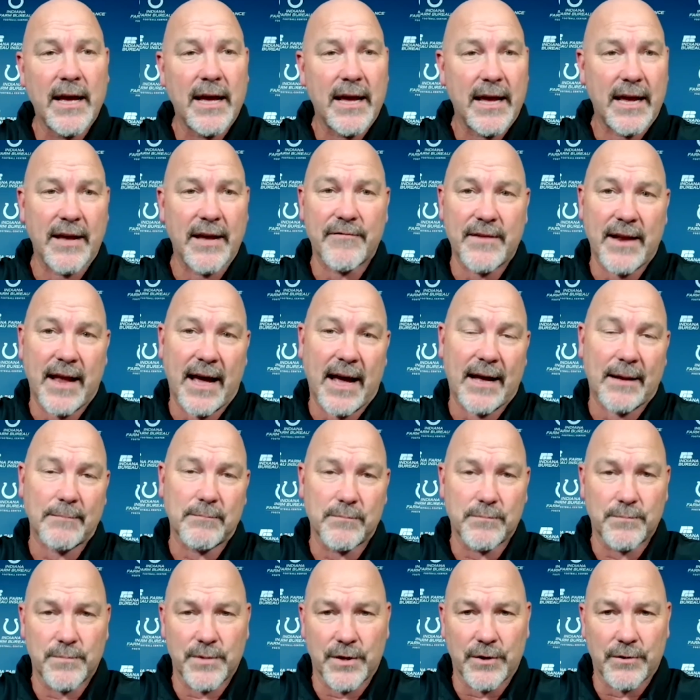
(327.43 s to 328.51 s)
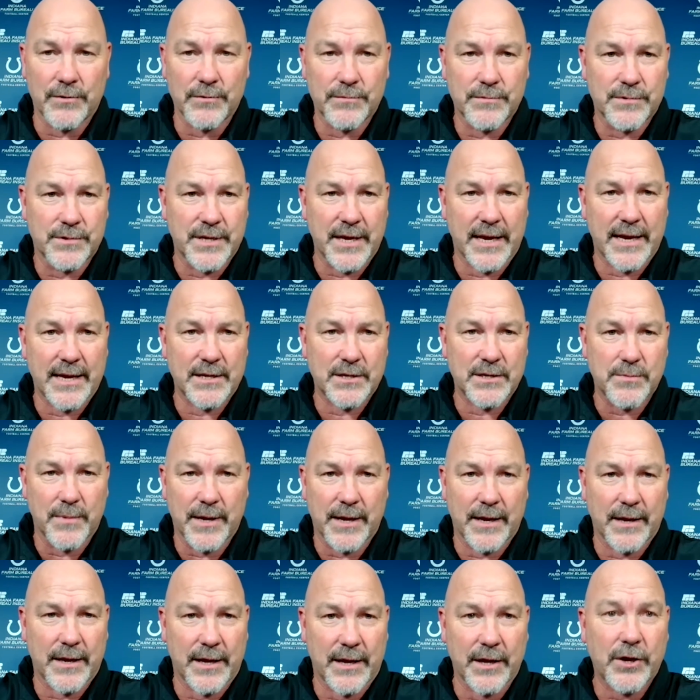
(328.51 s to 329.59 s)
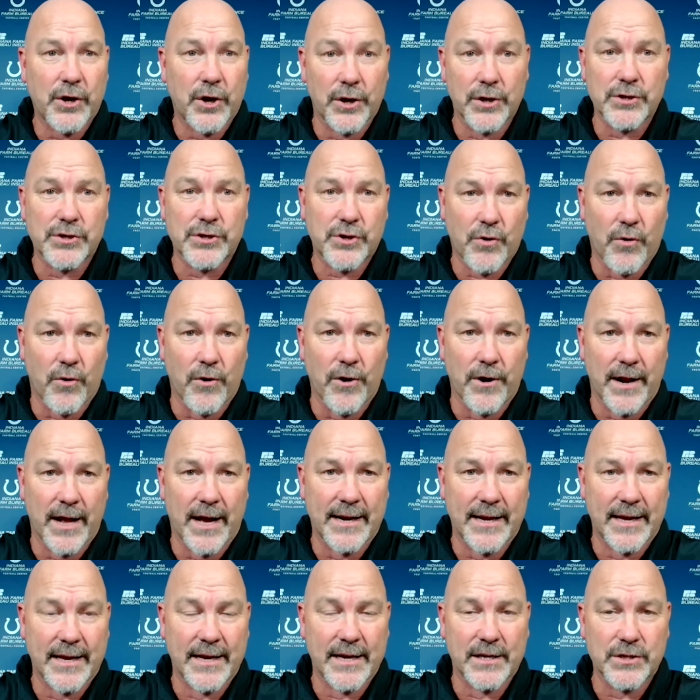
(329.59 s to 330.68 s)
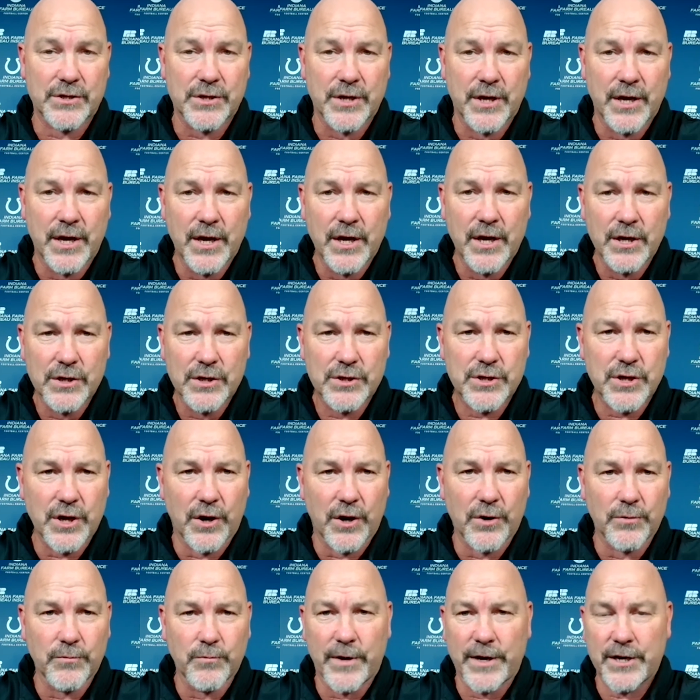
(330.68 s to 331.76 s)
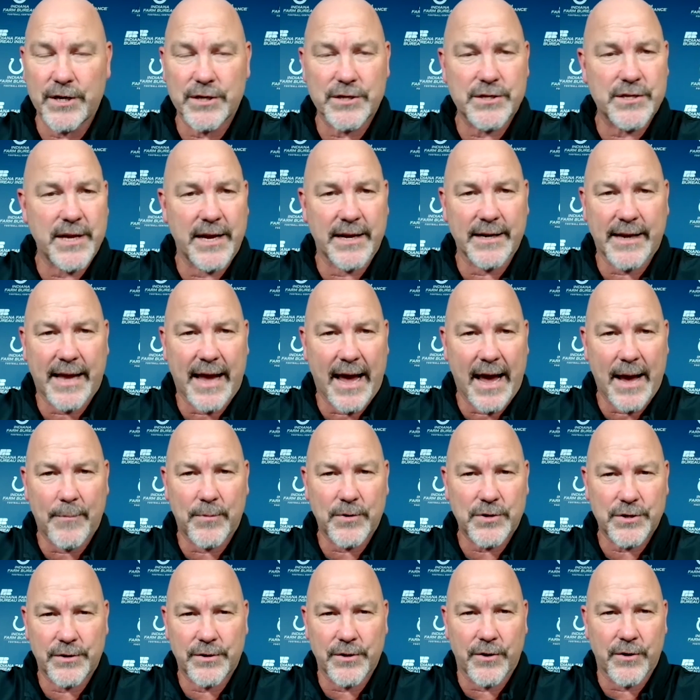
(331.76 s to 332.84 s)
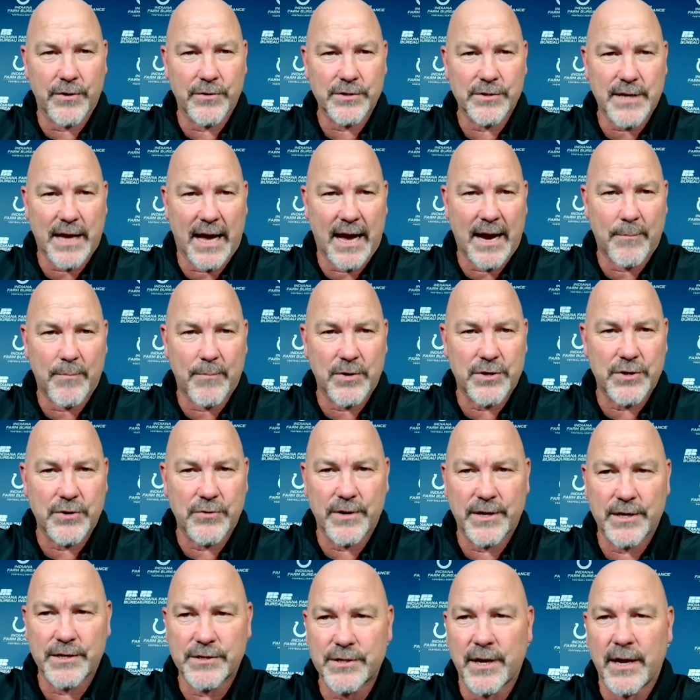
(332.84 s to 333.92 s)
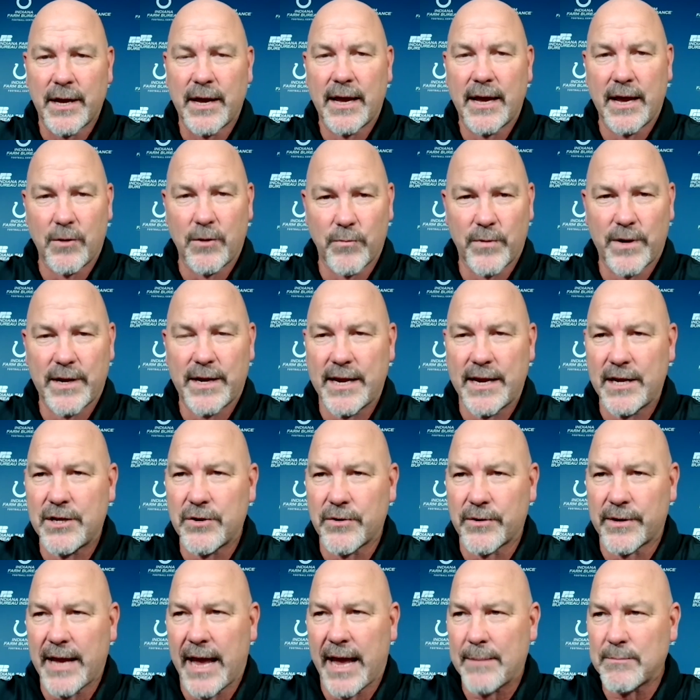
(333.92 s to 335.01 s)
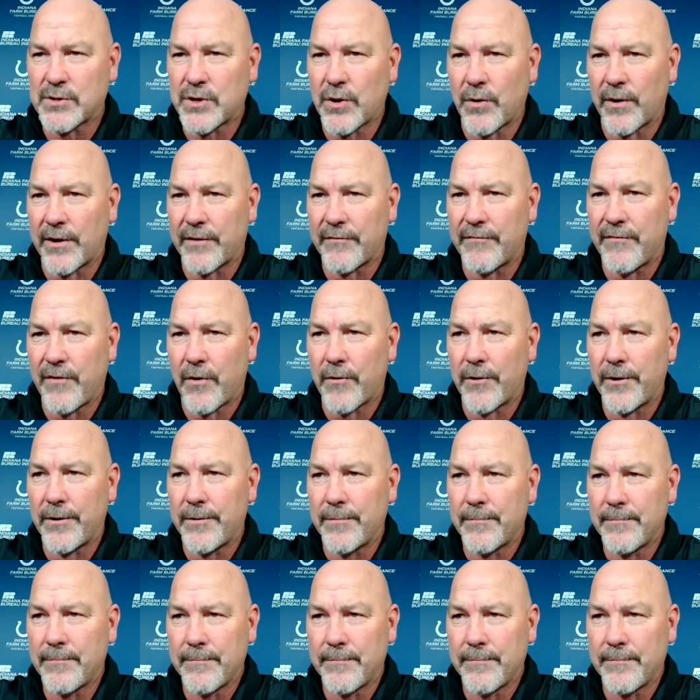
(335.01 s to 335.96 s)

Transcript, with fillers: If not, you know, Z's, he could have scored on his. So we just didn't capture those opportunities and we need to games going forward.